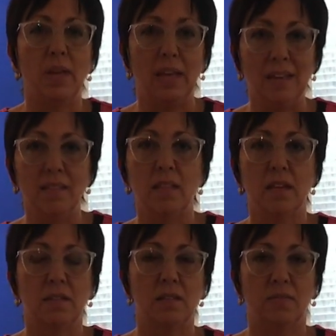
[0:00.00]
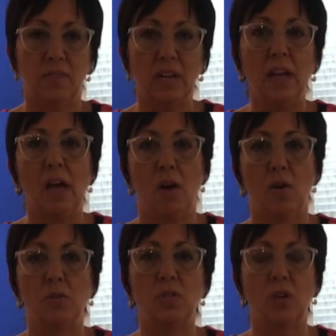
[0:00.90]
in this
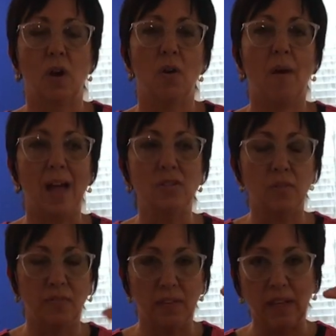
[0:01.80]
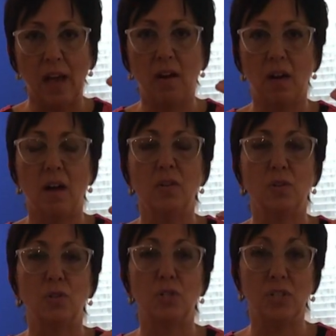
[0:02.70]
video. So as you're filling out on
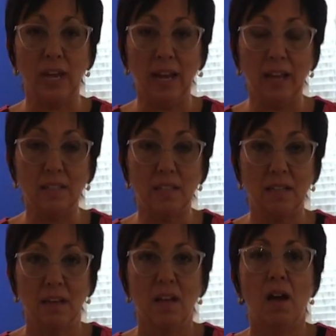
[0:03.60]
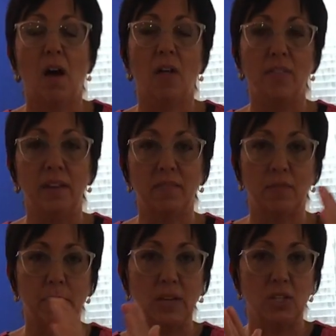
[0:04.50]
your sheet, all the
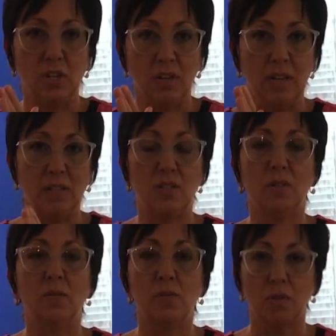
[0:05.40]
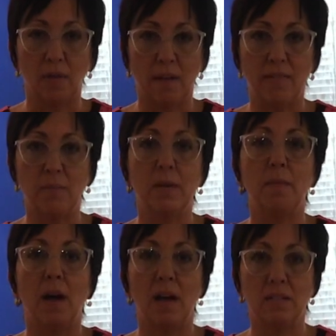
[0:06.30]
information you need to, so gravity
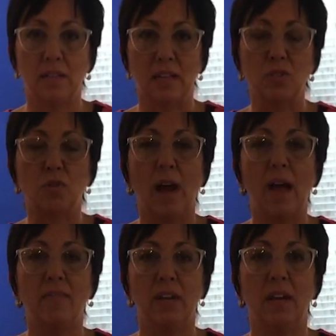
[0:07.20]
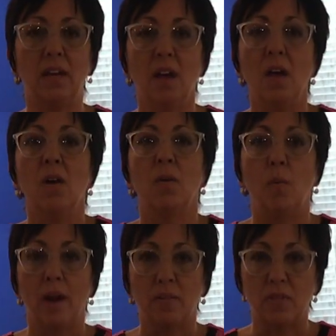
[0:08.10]
minimized, against gravity,
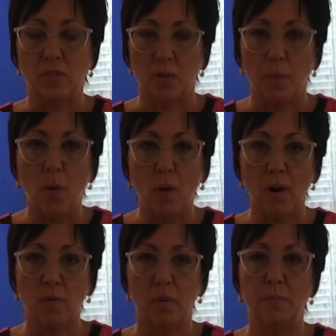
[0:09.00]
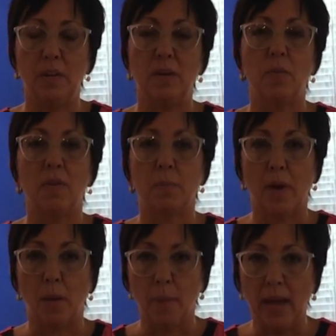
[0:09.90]
where the support would be, where the
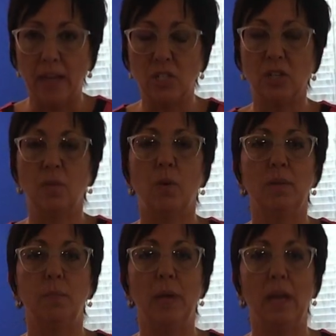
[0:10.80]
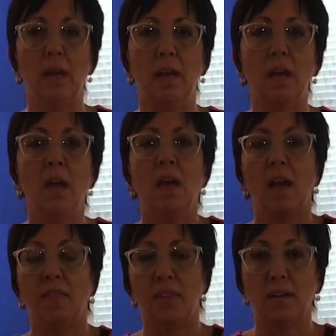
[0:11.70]
palpation would be,
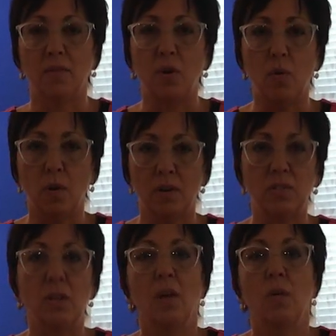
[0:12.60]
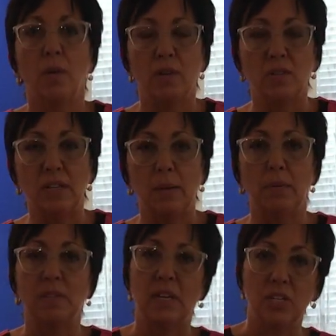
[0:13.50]
and then of course where your
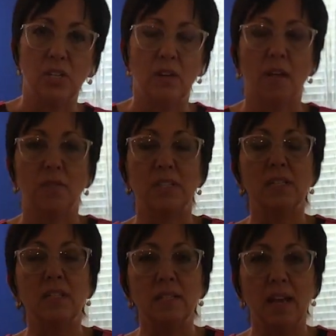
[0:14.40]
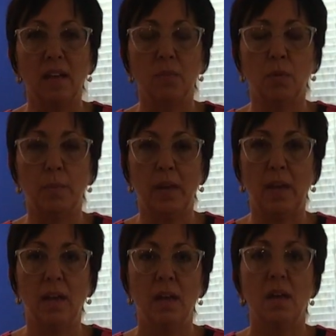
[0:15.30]
stabilization and resistance hand will
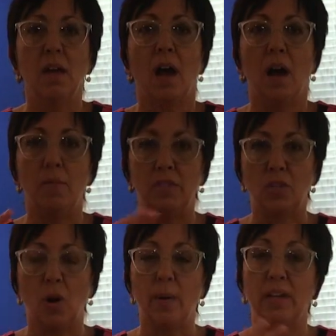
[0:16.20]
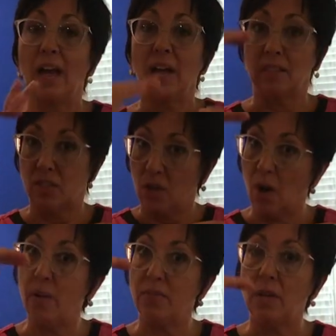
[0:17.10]
be. It's going not to
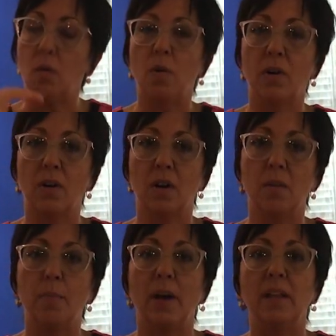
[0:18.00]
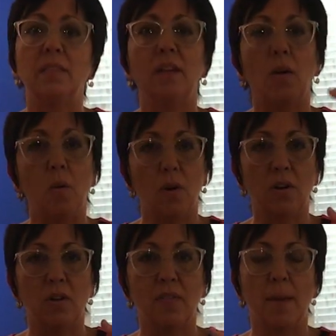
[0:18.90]
go in the order, but in the
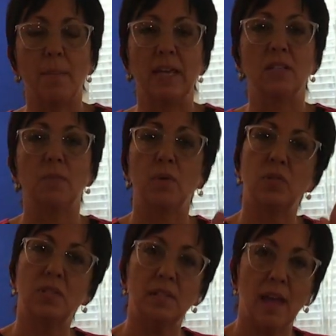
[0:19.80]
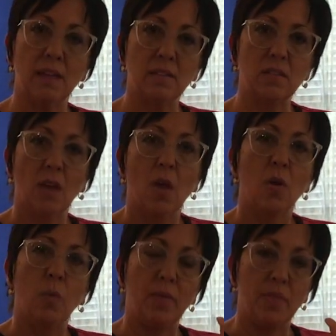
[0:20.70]
order that makes the most sense
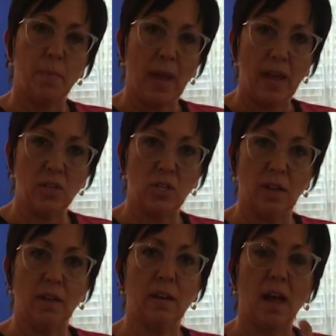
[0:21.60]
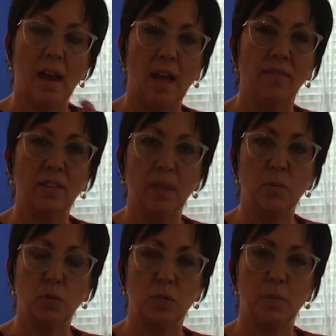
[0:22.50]
with the patient and not having them
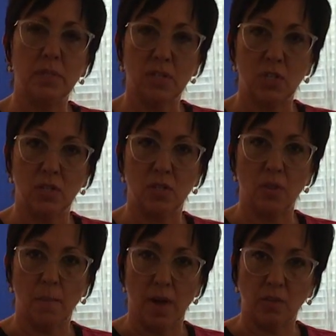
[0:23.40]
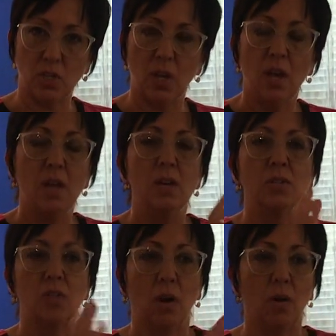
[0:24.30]
switch positions so much.
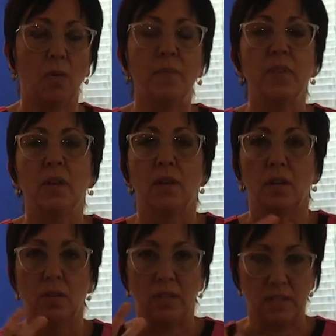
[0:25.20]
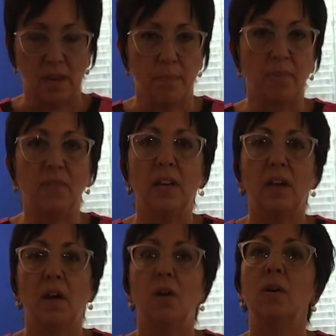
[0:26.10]
So you can stop the
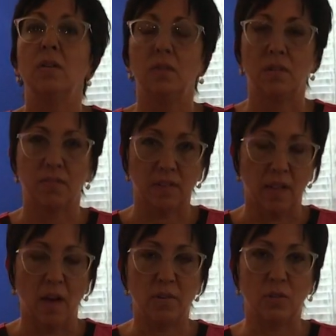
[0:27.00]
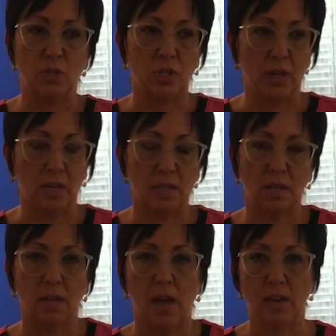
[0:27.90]
video, you can fill out your sheet
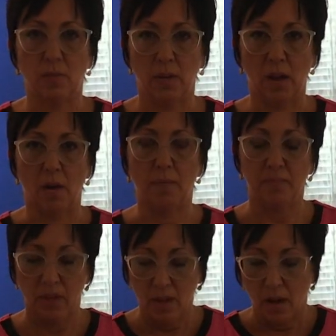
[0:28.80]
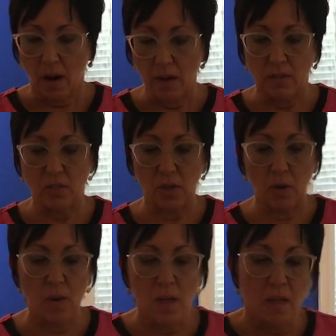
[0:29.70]
as we go. All right,
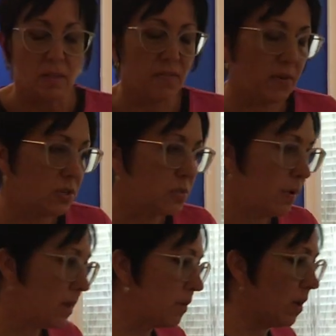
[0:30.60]
so the first one I'm